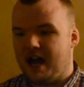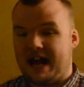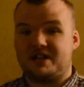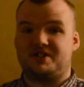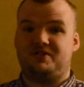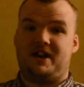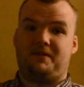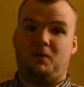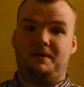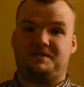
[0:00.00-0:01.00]
I actually do have
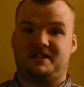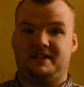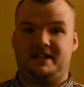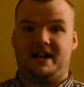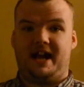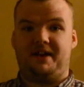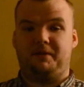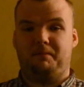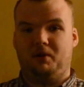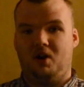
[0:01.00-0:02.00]
a website that I have
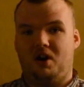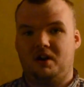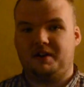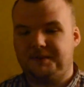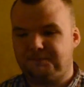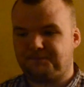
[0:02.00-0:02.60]
a blog.